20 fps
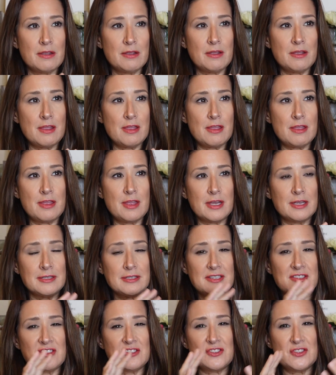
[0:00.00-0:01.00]
the
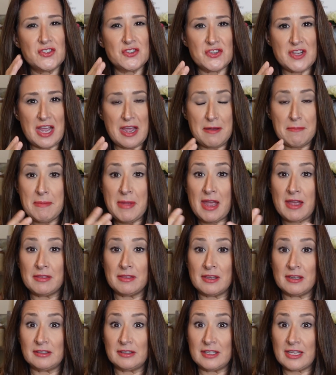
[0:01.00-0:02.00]
stem
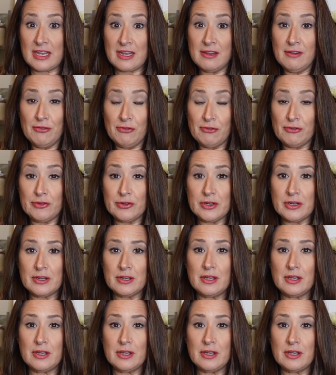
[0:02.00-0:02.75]
and the leaf